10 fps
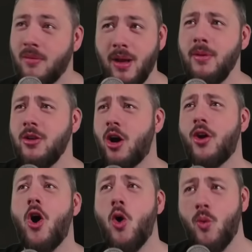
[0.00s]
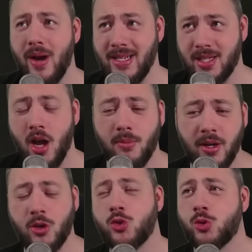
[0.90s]
maybe not always, but
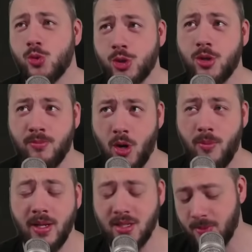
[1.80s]
in crucial moments